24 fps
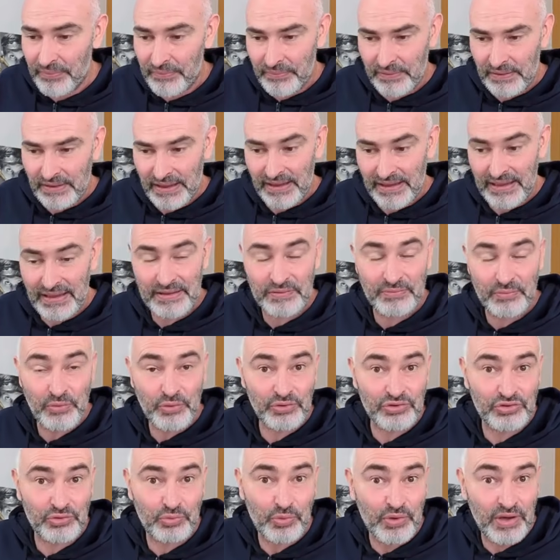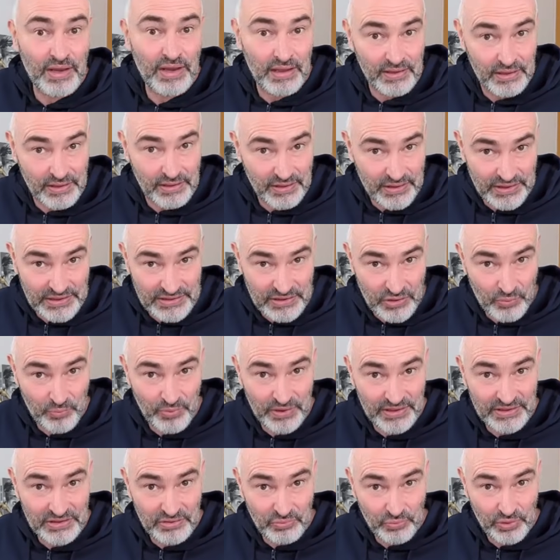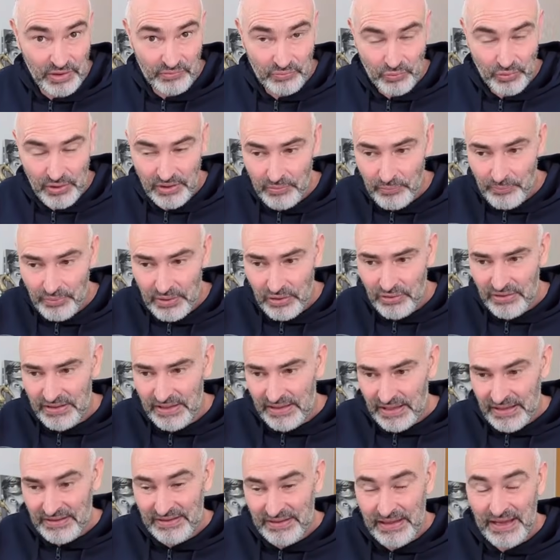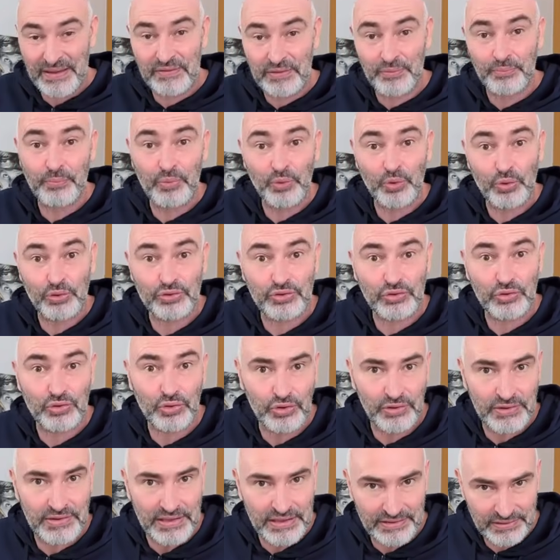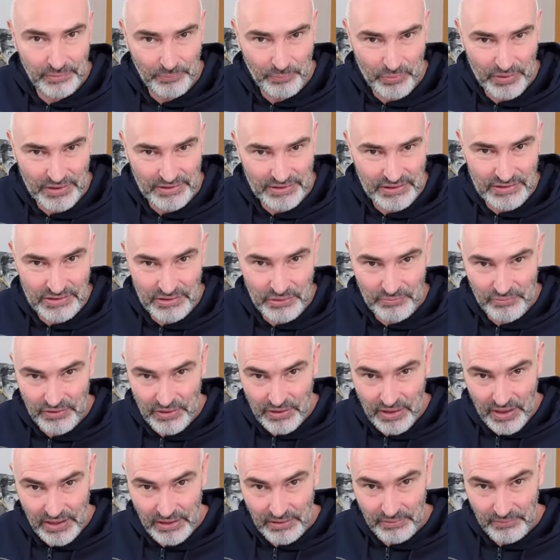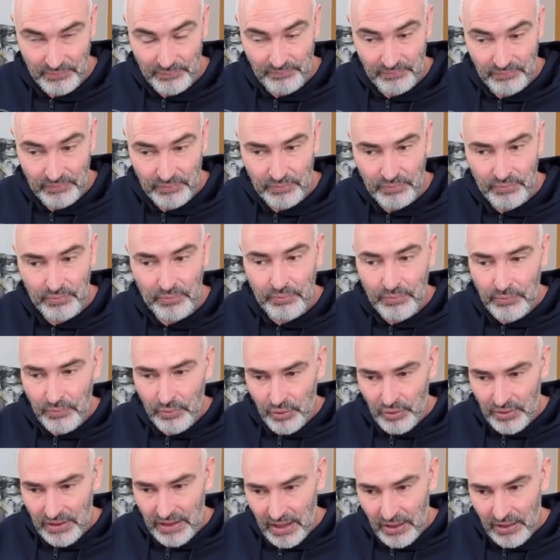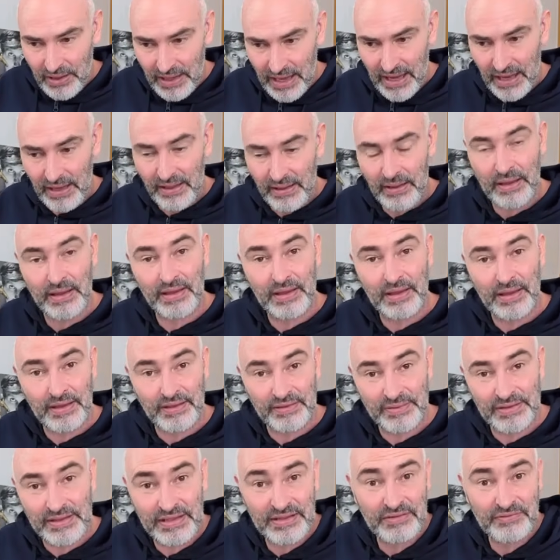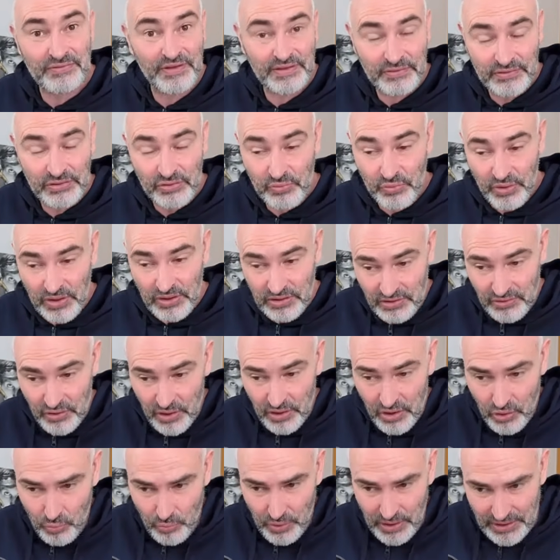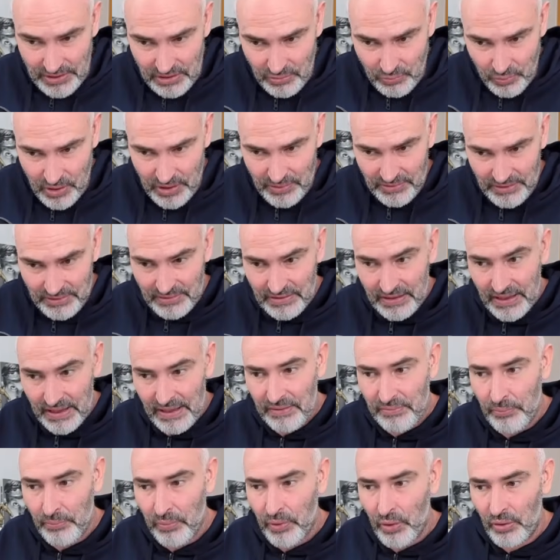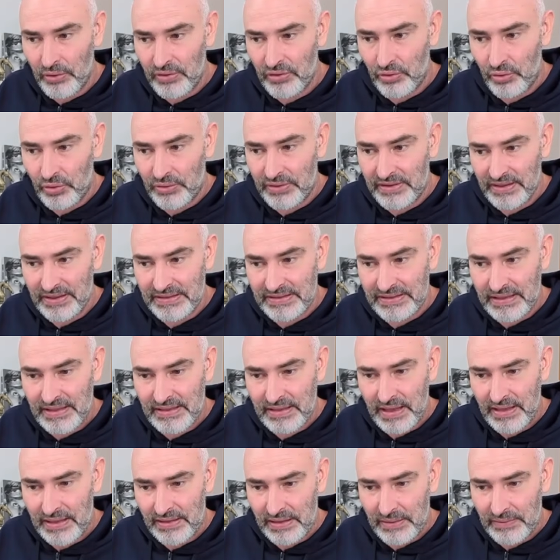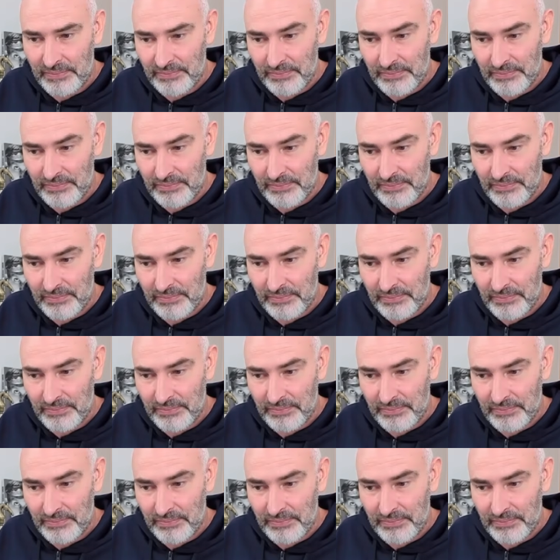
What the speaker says: The e4 square is a weak square for him because he doesn't have a pawn to contest the presence of the knight. On the other hand, the e5 square is not a weak square since I have a pawn to contest that knight.